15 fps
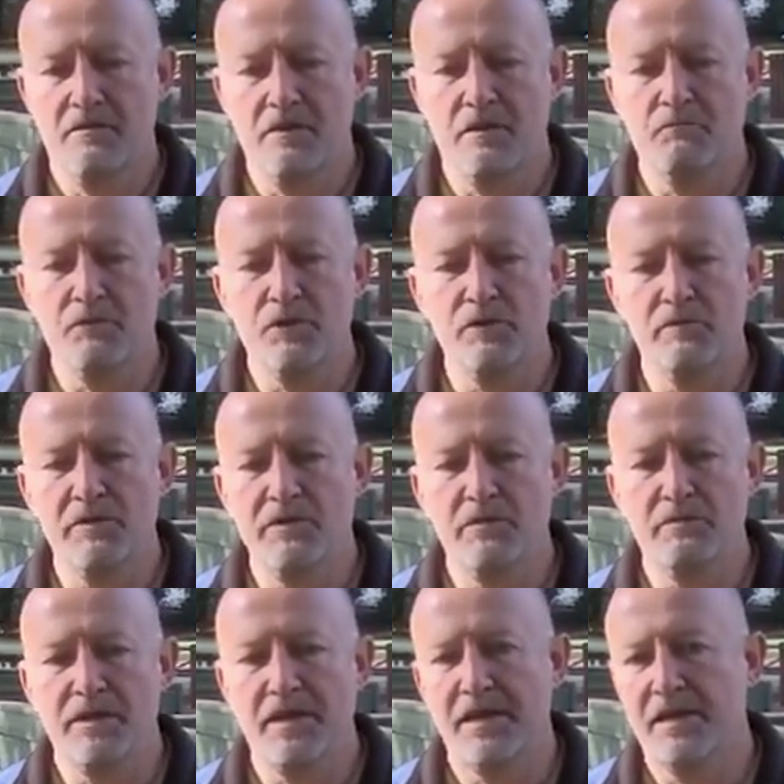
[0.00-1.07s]
the bloom of the
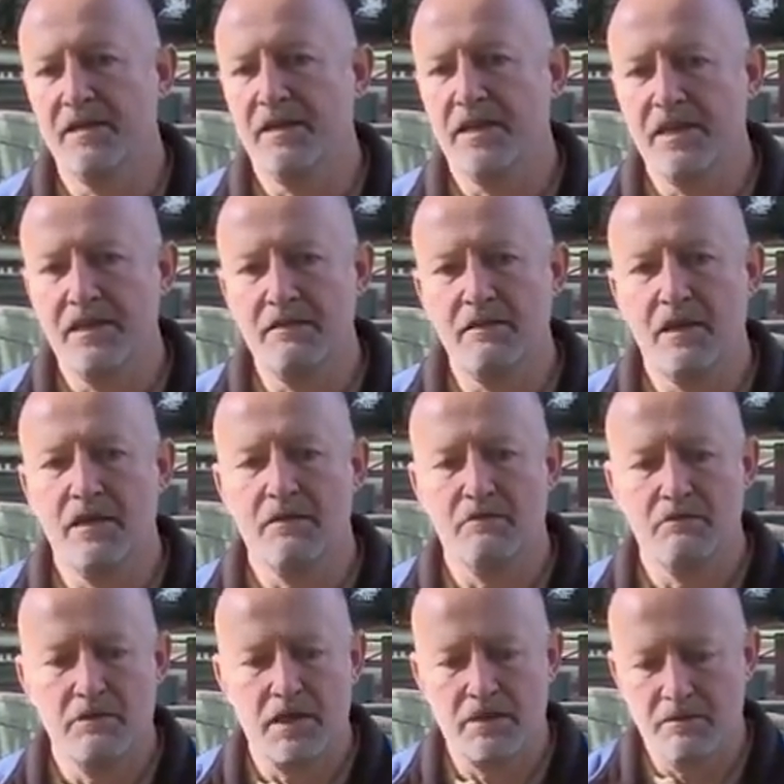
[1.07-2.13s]
plant,
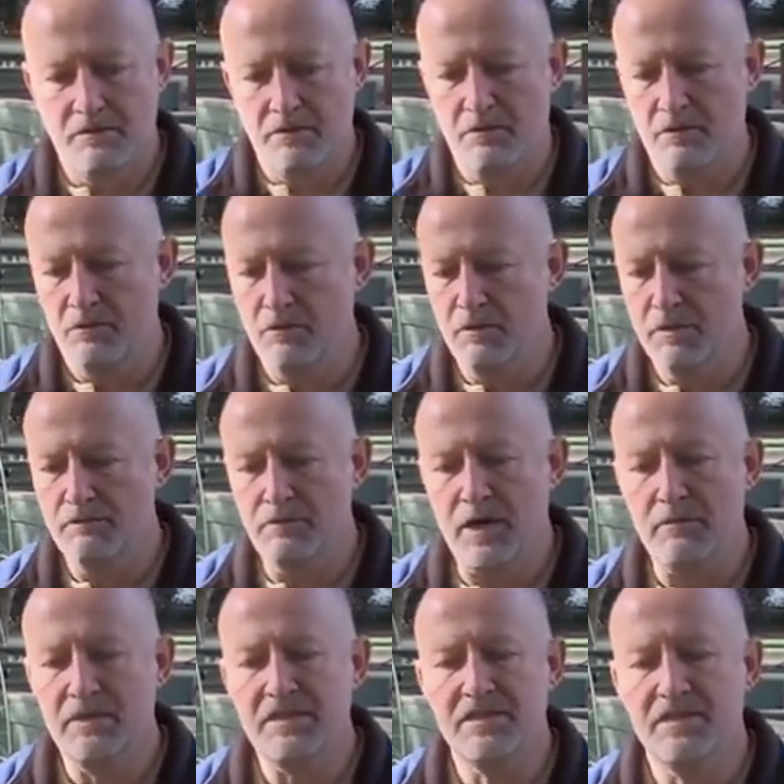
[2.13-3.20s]
and you would
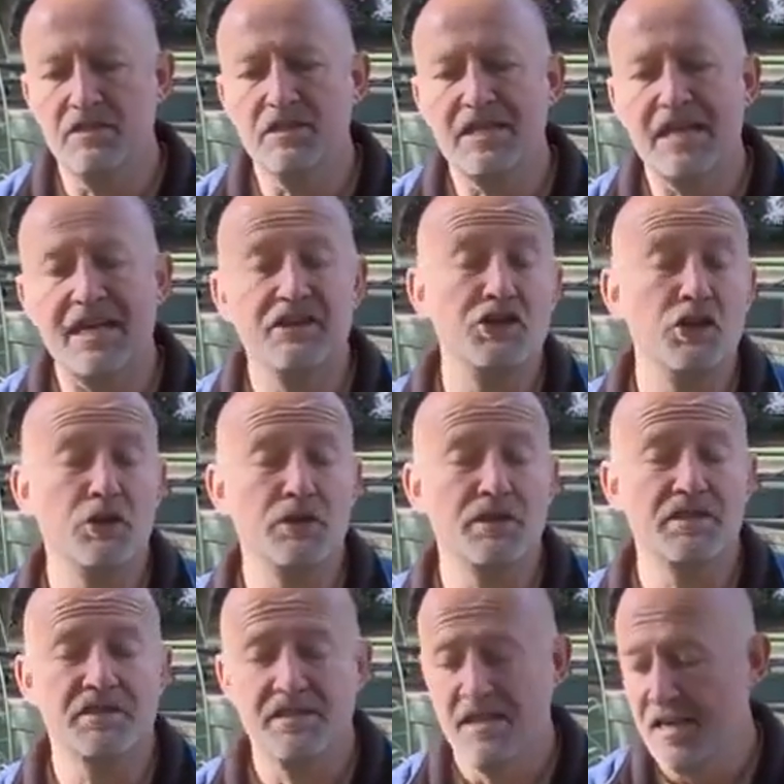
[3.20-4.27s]
probably still not
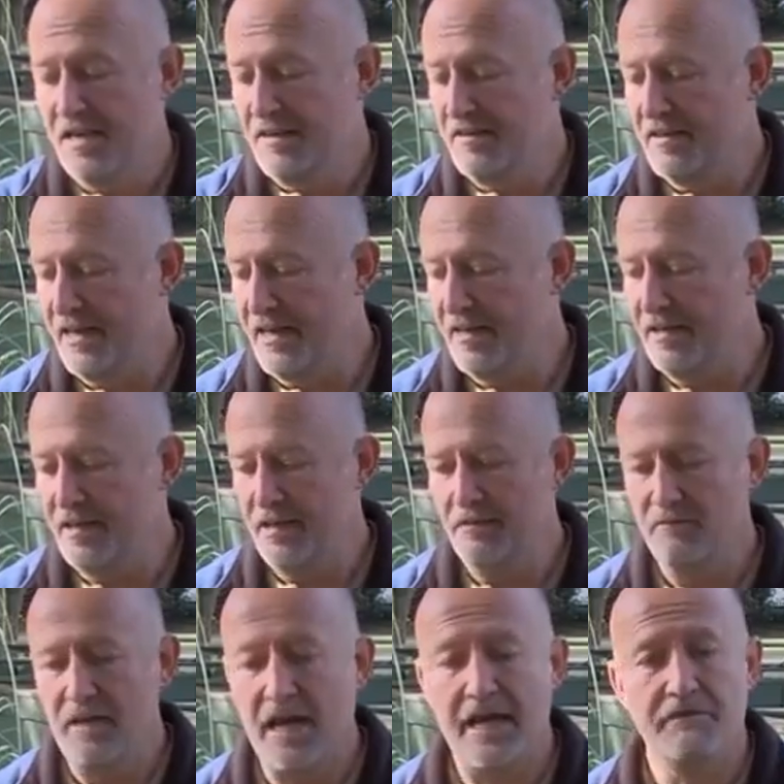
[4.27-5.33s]
notice that
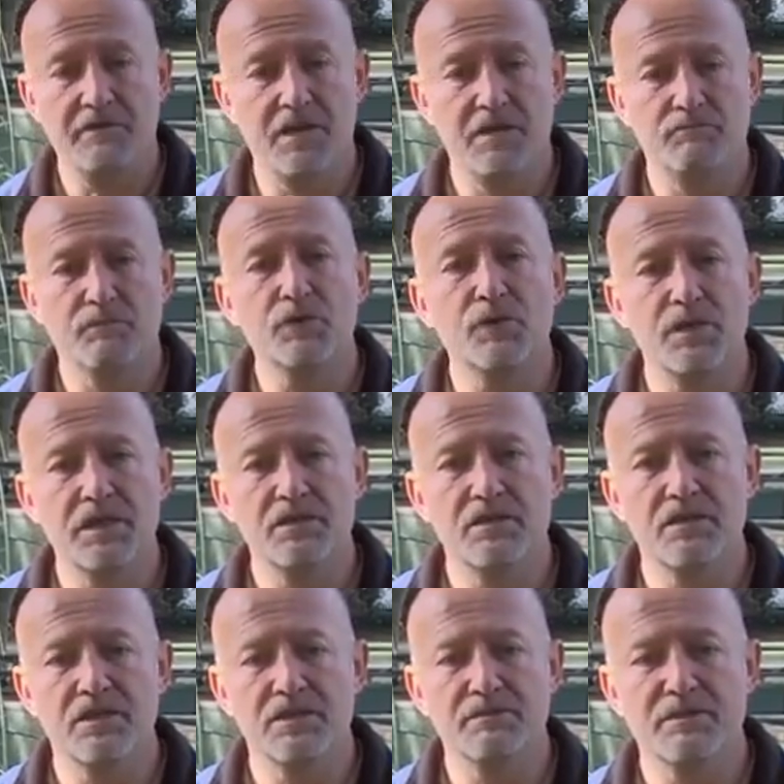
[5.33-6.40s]
I've done pruning to
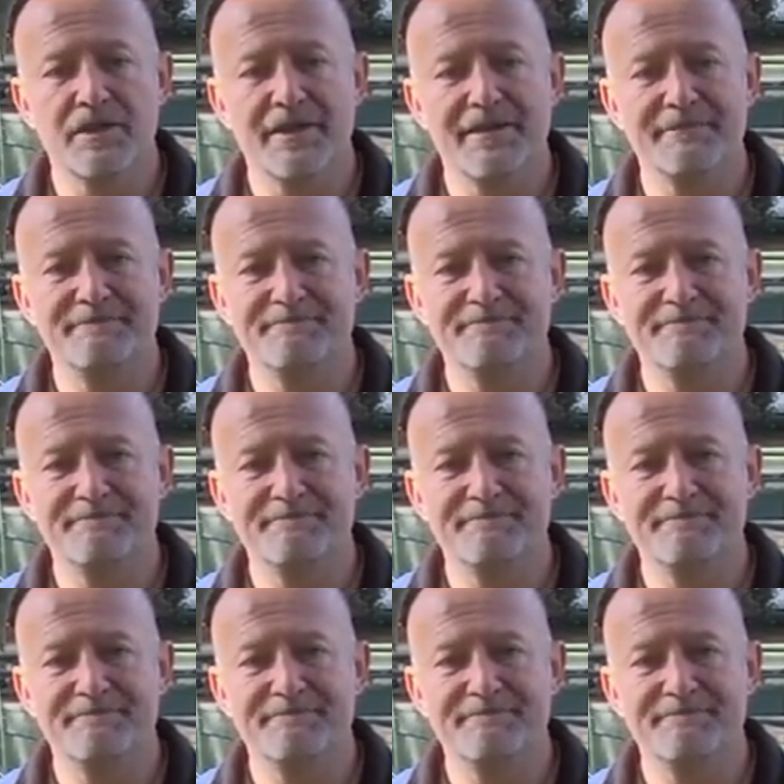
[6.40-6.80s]
this plant.